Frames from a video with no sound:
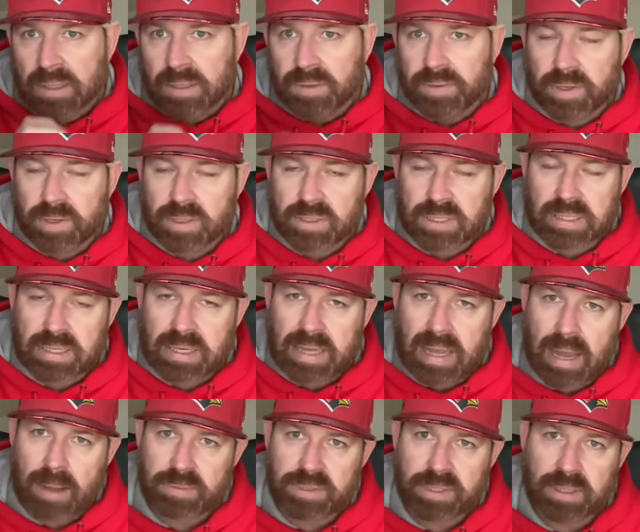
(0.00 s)
there's a
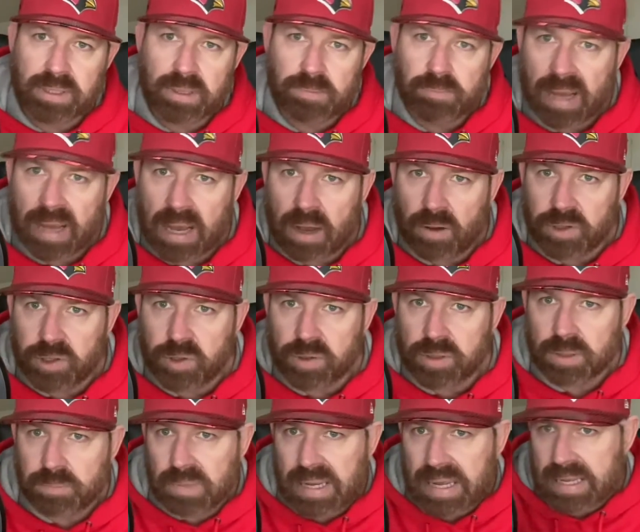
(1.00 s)
cap to the amount you
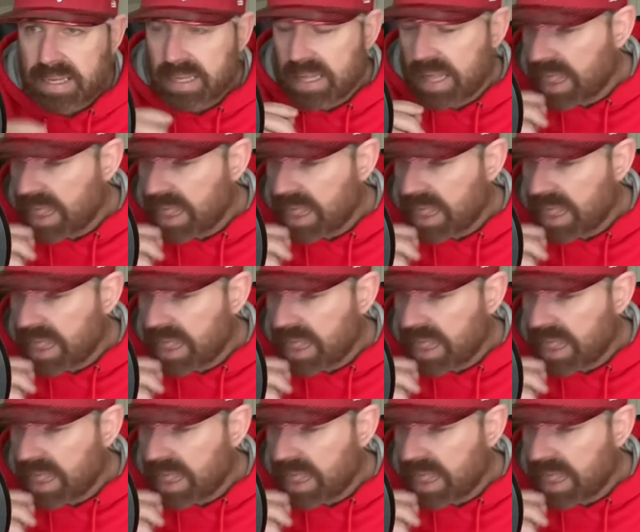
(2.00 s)
can make.